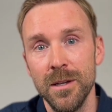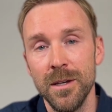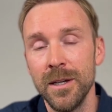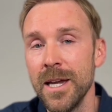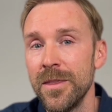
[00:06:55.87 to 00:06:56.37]

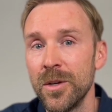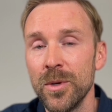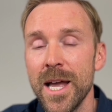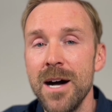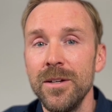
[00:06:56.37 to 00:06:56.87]
Again, the
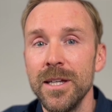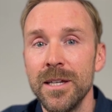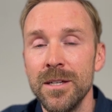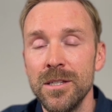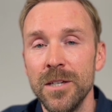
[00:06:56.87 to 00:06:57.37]
reality
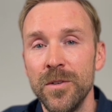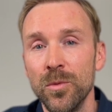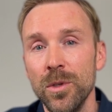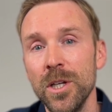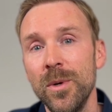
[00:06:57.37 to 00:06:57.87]
is if you
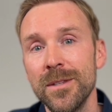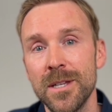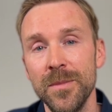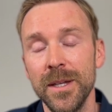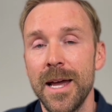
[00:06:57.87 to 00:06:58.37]
really want
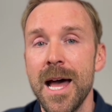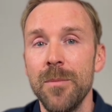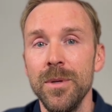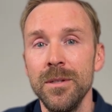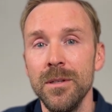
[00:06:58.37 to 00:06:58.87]
something to
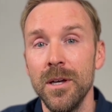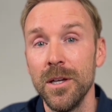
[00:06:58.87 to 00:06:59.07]
happen,